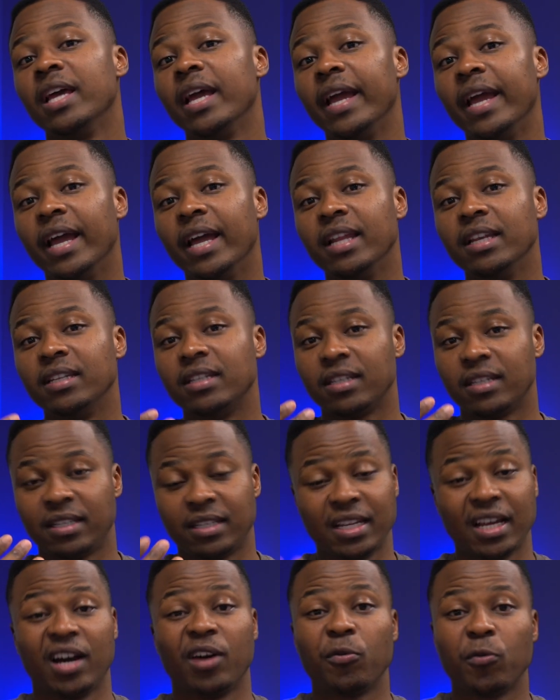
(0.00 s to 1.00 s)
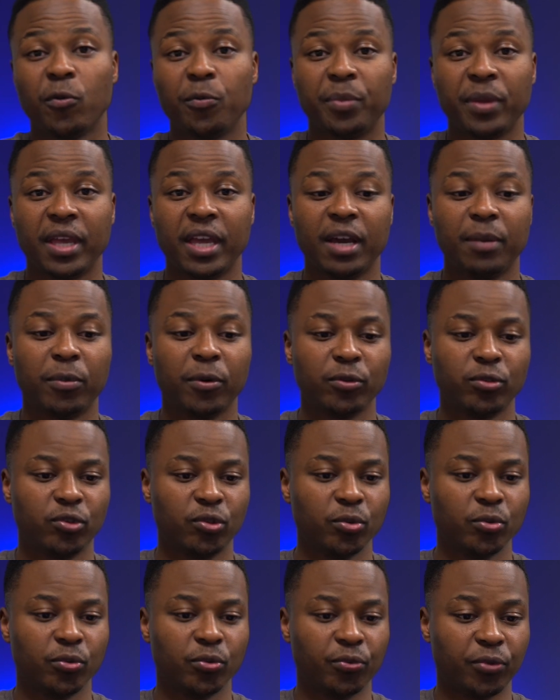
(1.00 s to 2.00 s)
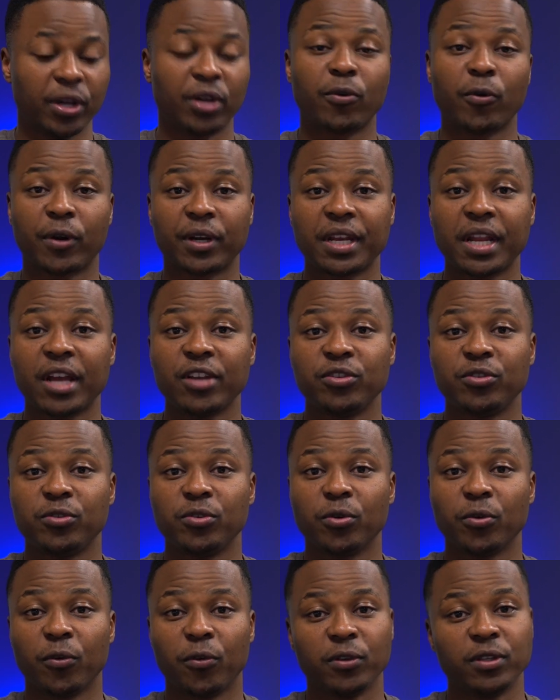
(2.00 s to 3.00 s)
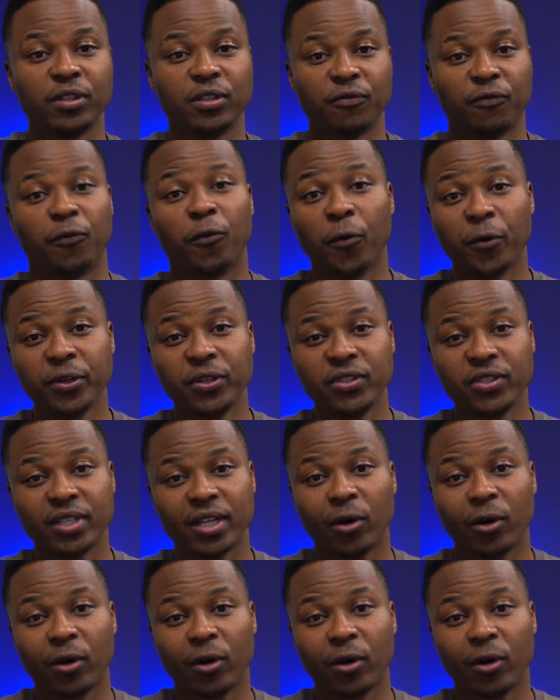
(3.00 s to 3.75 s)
and that will be able to recognize your voice